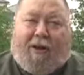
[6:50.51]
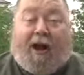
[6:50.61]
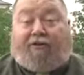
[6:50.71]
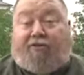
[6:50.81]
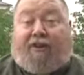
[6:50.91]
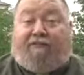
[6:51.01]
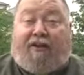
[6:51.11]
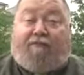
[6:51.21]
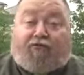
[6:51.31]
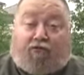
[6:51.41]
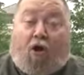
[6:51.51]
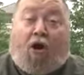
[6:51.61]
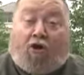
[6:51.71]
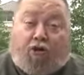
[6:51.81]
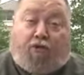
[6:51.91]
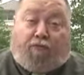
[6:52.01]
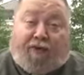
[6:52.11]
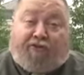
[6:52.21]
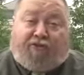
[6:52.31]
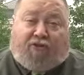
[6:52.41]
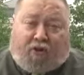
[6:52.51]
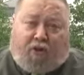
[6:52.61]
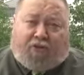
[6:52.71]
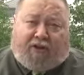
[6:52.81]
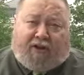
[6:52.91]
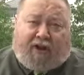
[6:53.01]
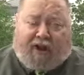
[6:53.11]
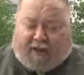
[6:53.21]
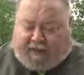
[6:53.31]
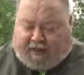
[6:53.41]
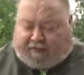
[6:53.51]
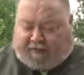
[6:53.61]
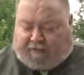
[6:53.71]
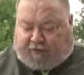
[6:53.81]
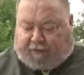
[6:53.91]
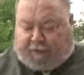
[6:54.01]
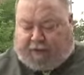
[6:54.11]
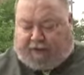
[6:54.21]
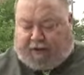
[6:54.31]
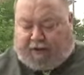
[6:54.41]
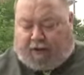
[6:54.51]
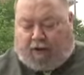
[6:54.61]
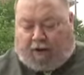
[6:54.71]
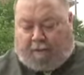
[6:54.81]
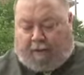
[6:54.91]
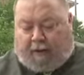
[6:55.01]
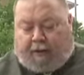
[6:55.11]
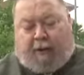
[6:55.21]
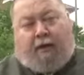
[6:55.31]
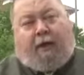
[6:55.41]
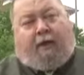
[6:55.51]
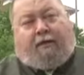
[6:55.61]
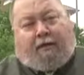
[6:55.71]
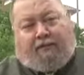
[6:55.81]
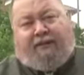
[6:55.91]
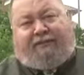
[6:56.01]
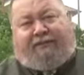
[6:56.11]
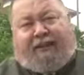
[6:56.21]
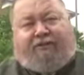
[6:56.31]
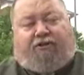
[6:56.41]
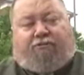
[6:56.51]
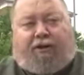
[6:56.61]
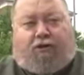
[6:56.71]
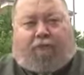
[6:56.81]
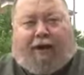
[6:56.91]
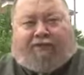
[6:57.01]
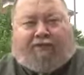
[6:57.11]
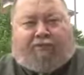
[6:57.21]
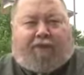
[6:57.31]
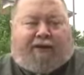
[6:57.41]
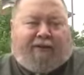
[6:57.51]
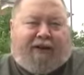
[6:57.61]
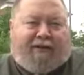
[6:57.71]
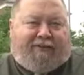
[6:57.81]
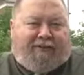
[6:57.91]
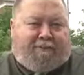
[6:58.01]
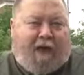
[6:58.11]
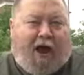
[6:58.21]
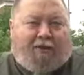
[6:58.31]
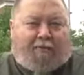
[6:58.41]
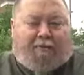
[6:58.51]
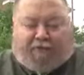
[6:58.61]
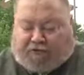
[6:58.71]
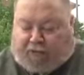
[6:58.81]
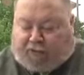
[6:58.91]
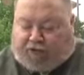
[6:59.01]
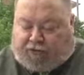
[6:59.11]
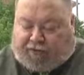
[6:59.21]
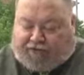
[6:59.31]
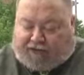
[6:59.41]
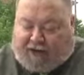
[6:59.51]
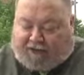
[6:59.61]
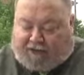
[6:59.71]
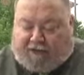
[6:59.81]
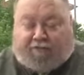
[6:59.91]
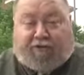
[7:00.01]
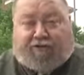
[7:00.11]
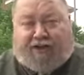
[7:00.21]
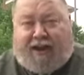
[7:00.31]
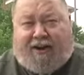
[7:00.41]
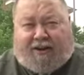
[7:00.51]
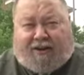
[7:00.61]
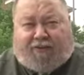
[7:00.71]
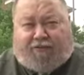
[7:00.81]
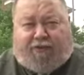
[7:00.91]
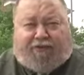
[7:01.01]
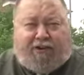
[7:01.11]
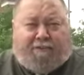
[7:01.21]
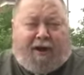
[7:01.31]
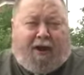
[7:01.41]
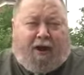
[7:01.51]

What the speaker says: I just have to have strong, good reasons to hold it, and that's enough to put me there at all. In this sense, the critical rationalists recognize that it's possible for someone to reject Christianity, to reject my